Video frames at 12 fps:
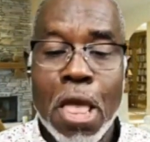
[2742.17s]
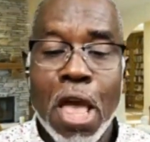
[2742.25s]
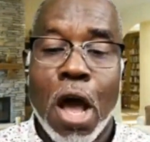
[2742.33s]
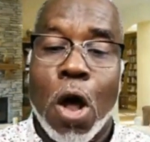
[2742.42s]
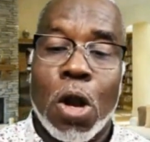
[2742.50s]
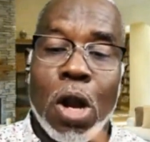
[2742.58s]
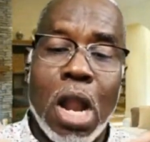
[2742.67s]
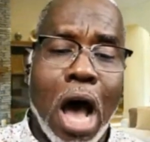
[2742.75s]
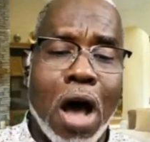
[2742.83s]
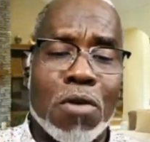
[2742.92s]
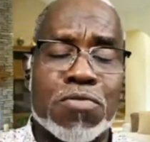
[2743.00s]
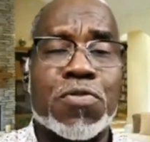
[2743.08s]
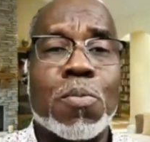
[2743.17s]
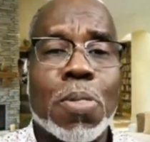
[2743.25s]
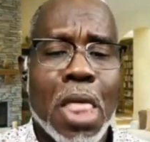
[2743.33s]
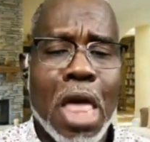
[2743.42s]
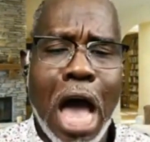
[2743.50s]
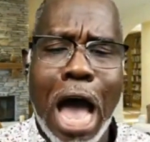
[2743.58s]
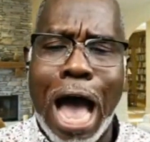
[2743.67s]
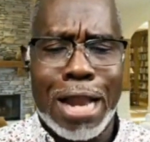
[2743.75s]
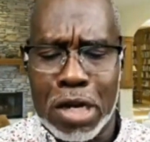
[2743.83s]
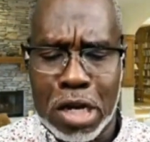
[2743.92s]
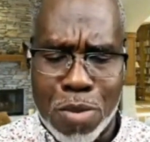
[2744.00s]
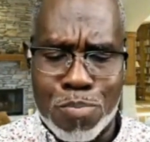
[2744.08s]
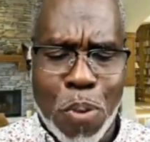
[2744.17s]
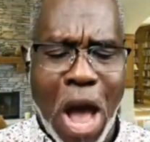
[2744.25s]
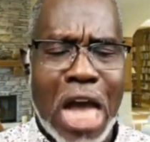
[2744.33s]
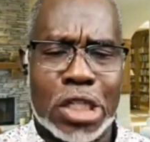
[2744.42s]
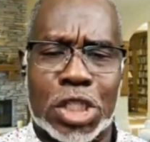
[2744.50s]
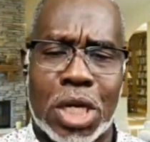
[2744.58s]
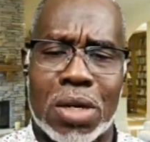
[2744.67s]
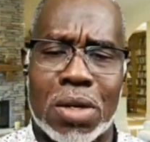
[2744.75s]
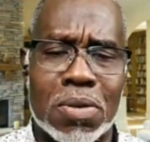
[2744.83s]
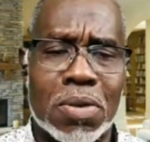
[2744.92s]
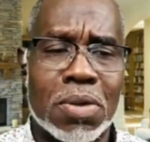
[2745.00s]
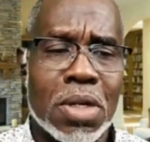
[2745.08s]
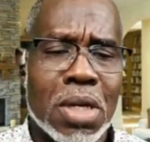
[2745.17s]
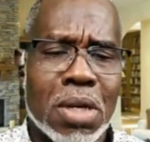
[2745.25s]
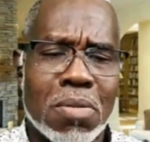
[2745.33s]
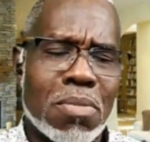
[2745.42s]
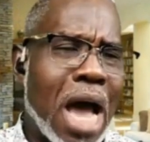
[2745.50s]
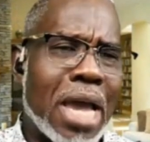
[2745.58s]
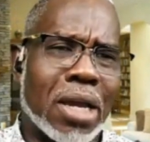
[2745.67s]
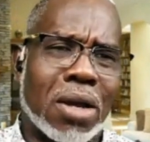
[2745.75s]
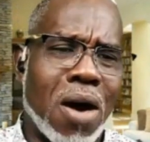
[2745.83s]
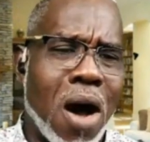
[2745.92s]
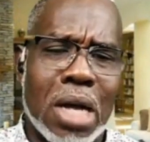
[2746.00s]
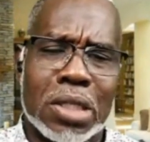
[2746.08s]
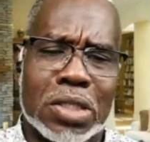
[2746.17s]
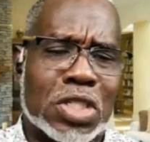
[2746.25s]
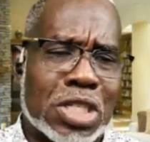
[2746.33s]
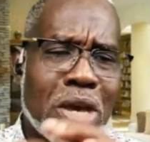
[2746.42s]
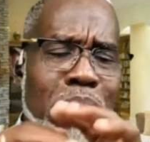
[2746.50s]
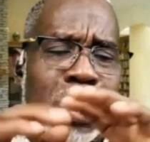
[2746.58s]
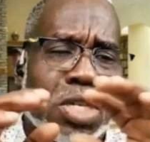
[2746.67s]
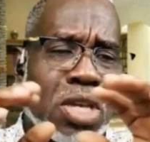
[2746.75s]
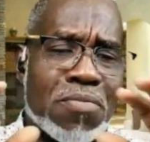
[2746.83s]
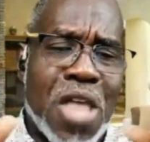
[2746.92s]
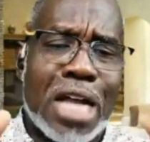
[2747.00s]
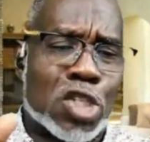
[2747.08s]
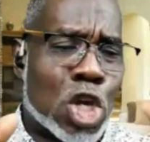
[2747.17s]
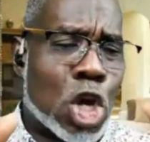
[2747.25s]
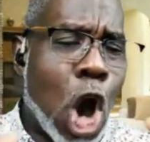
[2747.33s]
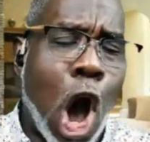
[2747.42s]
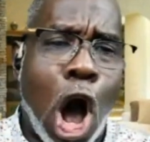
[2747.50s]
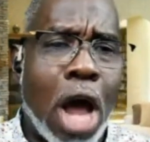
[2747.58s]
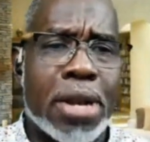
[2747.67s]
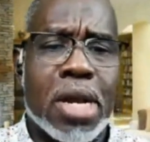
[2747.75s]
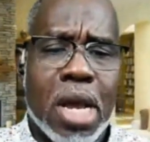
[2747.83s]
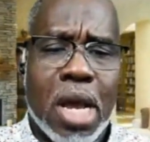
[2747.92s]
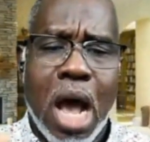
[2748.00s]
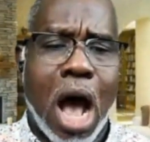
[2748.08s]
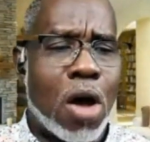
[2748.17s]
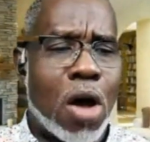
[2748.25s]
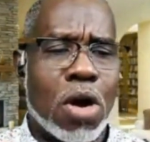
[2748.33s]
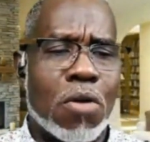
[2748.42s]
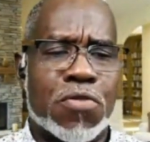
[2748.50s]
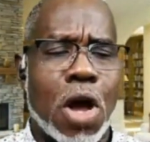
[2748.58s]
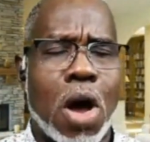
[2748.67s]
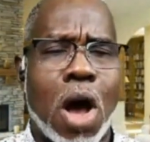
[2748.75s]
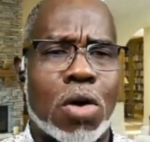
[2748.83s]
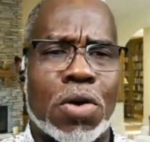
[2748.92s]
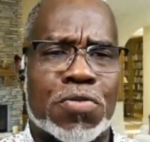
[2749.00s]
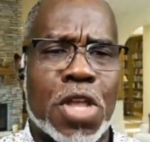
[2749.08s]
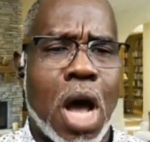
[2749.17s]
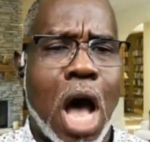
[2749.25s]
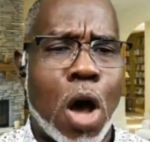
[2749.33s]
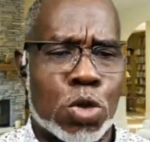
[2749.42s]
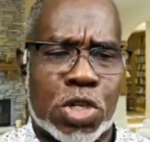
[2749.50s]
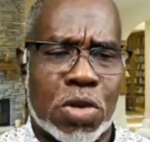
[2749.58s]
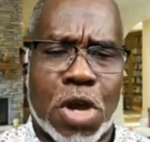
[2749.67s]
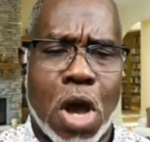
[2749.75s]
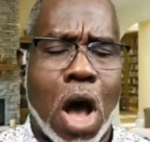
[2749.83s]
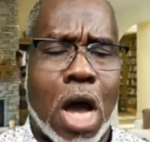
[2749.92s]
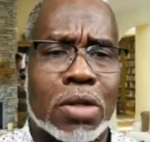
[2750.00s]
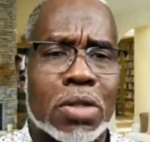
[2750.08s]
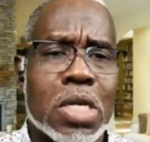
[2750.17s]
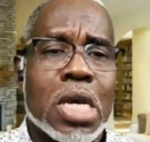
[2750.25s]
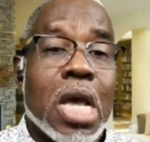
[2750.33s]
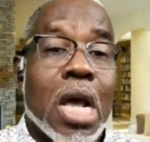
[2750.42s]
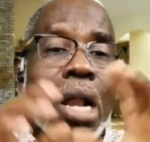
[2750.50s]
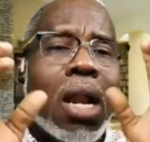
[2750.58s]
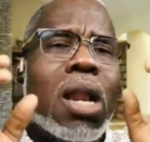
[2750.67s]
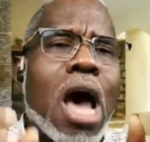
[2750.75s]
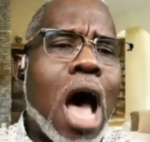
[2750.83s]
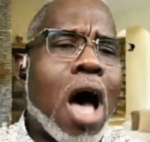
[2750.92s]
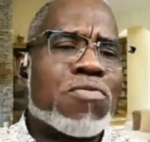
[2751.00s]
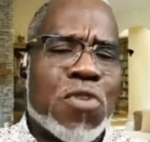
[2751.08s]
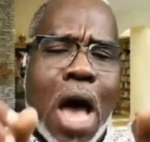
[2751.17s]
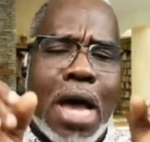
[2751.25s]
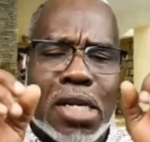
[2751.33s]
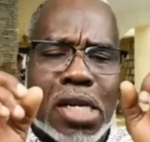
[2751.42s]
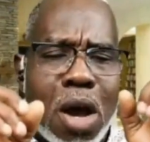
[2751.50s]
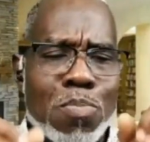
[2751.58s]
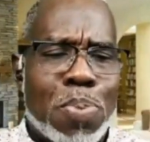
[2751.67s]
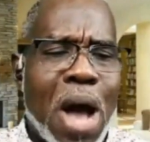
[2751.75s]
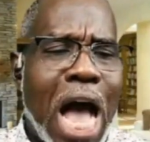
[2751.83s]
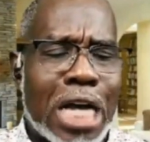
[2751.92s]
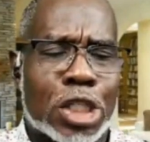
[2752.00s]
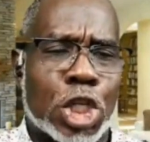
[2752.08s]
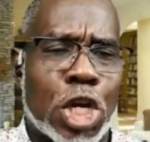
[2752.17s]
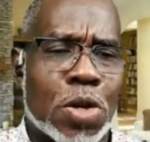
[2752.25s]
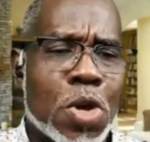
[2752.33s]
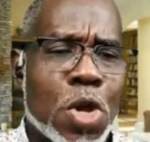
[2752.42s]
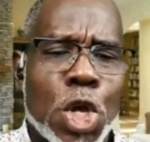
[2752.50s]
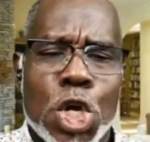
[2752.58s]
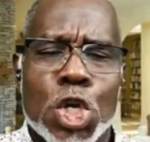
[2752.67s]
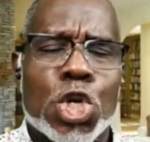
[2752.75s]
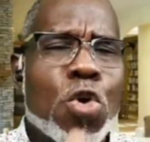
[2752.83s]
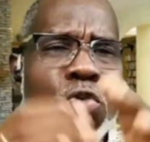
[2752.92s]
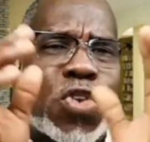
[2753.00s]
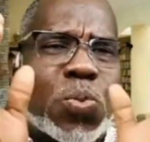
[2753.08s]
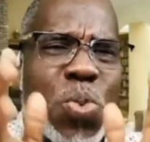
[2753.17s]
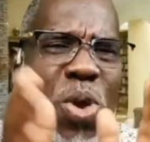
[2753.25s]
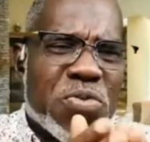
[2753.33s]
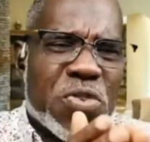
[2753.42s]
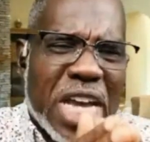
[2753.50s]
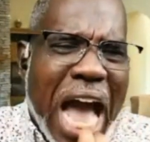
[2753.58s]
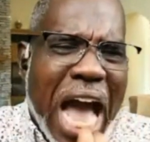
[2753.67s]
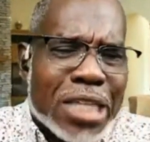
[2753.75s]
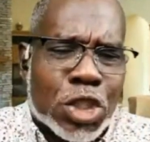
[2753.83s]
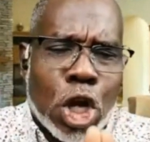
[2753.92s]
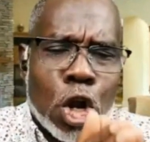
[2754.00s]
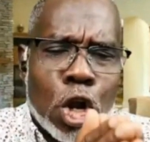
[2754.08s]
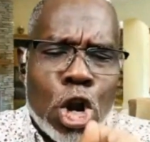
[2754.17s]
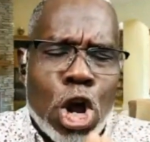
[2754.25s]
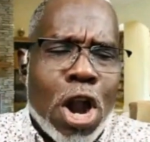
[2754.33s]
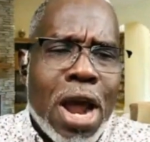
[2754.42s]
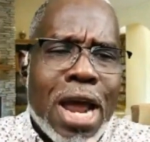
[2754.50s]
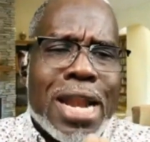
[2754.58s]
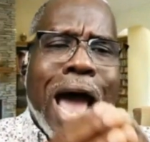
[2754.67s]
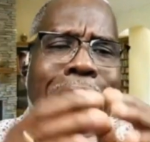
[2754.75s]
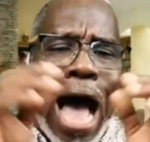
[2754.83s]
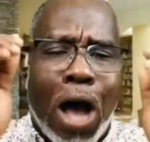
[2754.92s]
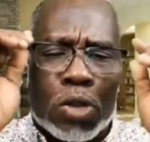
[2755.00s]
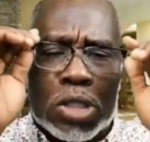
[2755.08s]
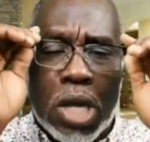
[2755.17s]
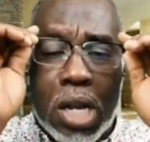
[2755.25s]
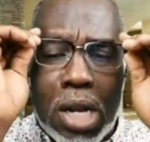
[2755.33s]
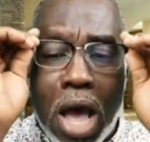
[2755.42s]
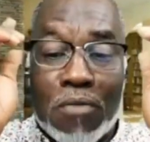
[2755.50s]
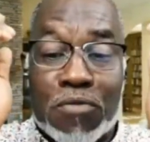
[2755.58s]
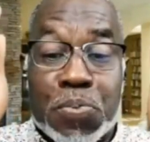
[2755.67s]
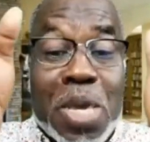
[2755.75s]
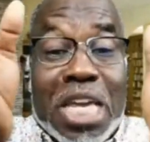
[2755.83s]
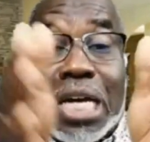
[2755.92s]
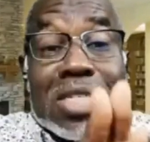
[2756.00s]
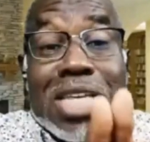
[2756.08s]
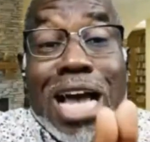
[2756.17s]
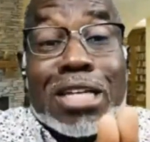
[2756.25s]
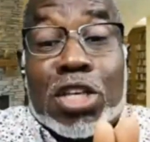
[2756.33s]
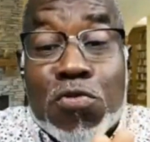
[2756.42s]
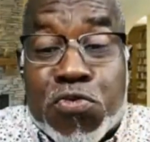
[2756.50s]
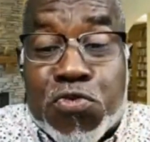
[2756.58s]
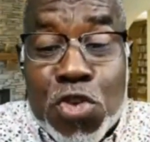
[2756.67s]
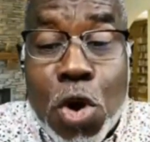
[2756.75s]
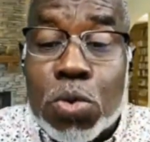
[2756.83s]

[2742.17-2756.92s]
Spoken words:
Love and compassion. My God, it seems as if that's gone out of the house of God. Love and compassion. We've got to learn how to love because that's a fruit.